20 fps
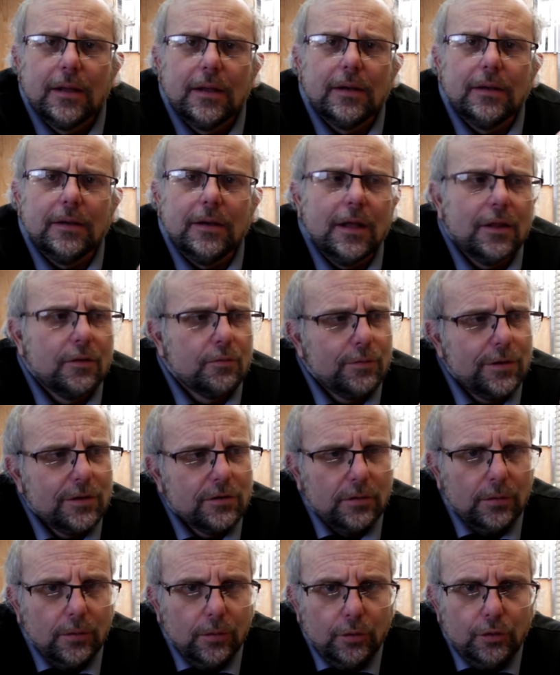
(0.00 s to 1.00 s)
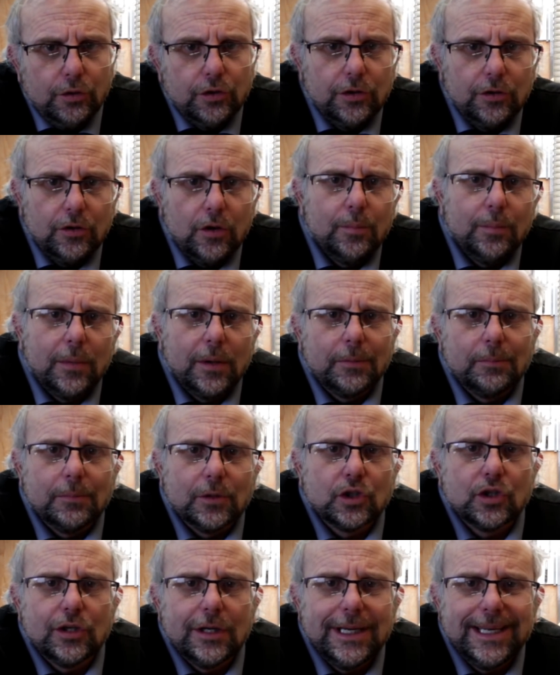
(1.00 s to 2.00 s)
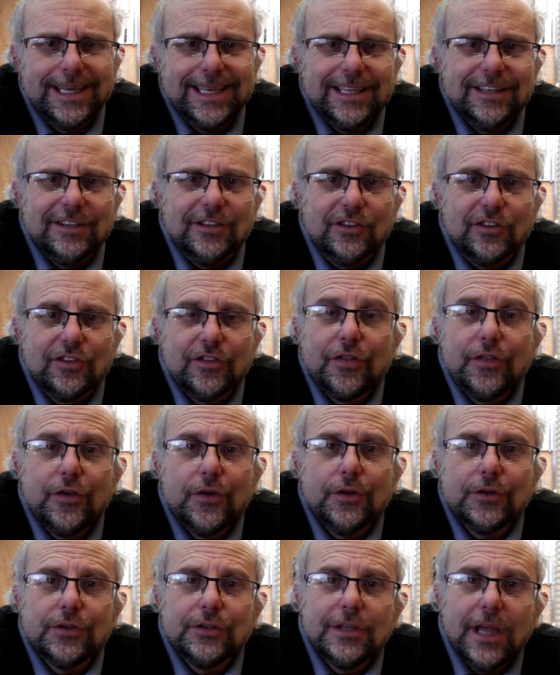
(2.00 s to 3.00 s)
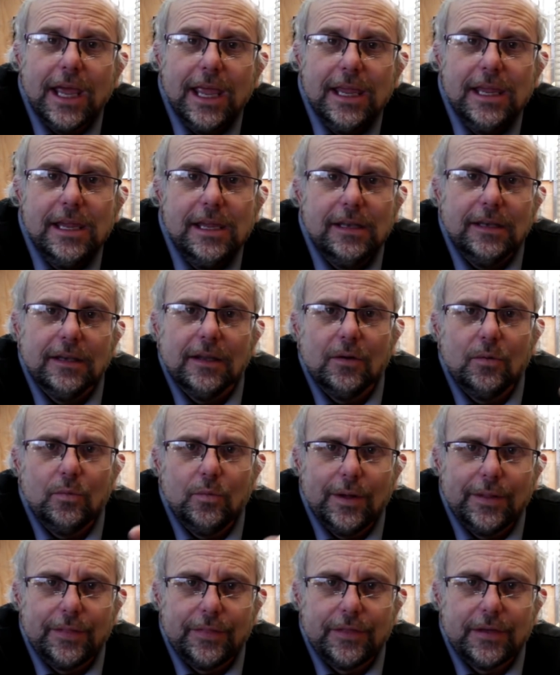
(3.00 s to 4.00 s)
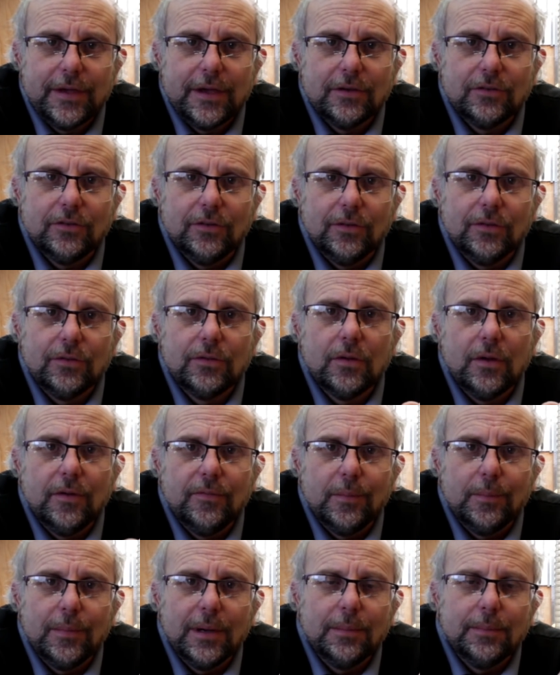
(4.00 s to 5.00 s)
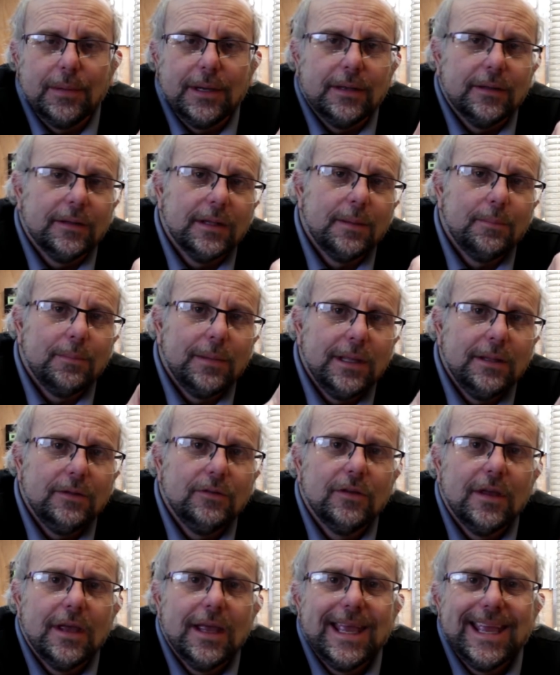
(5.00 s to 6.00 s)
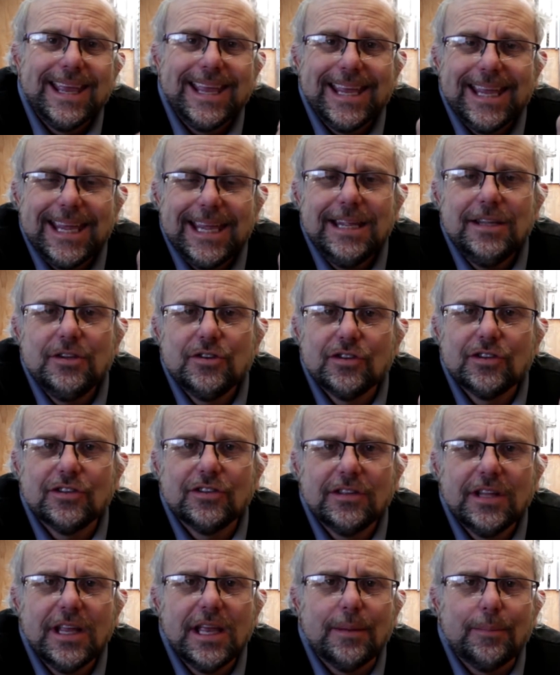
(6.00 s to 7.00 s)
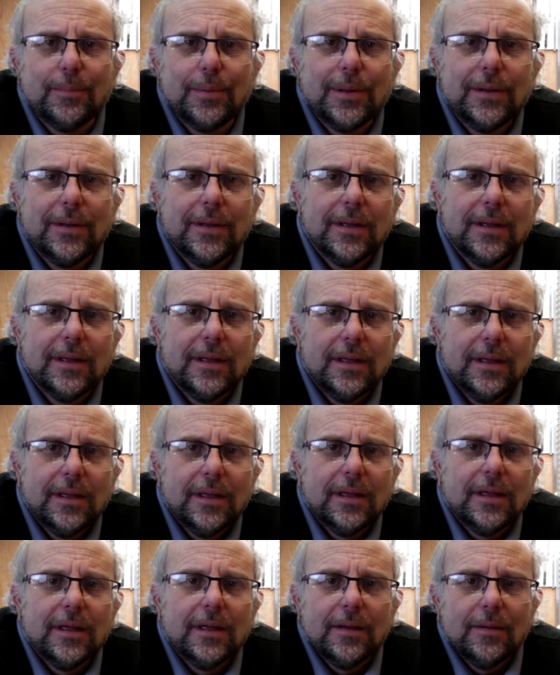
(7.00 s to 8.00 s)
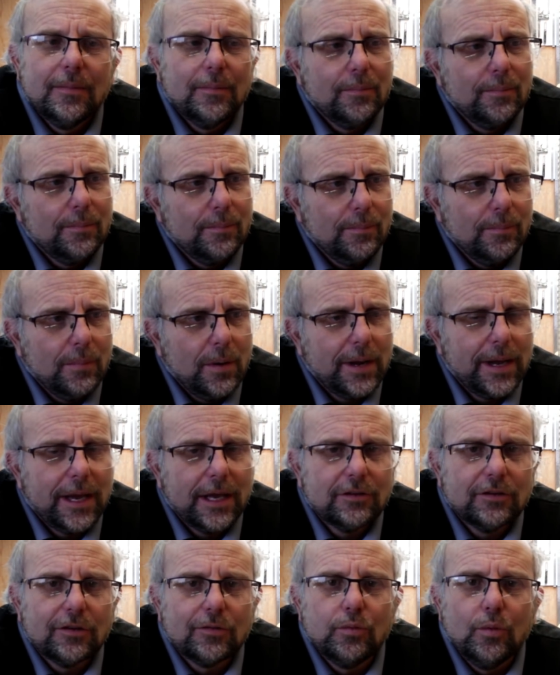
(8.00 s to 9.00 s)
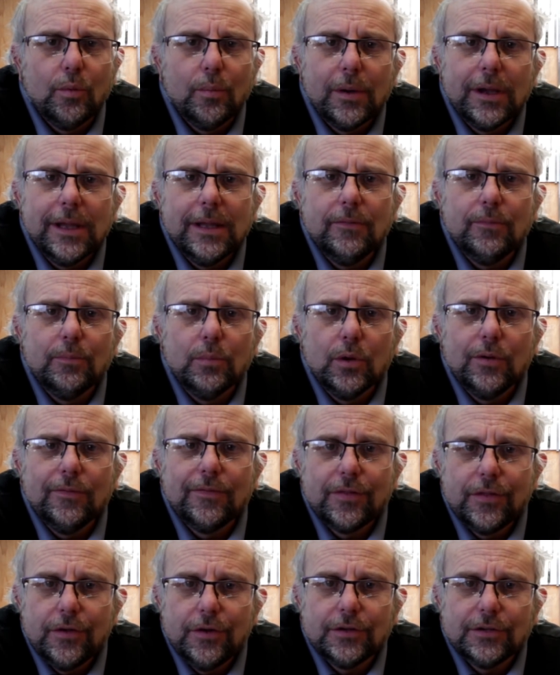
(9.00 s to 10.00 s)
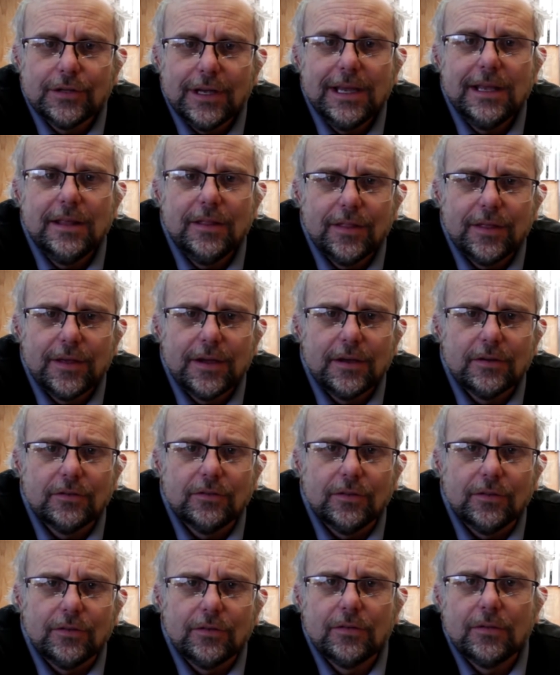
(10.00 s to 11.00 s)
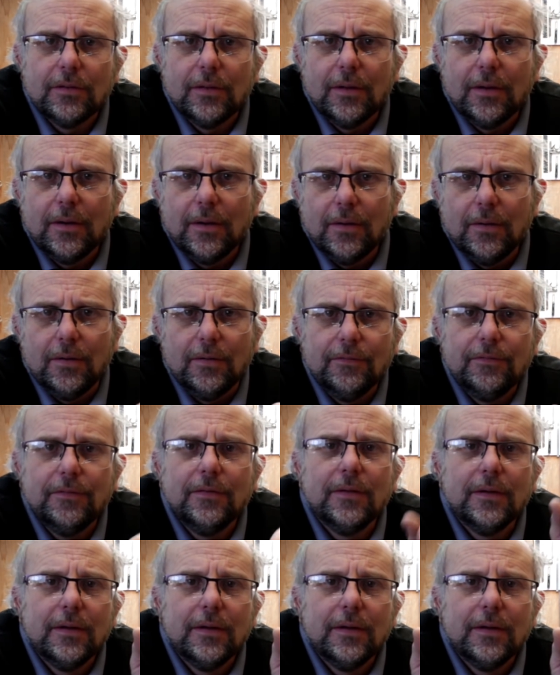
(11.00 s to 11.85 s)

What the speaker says: Now the resolution on my machine is 13/1000th of a millimeter. That means each step my axis will move 13 thousandths of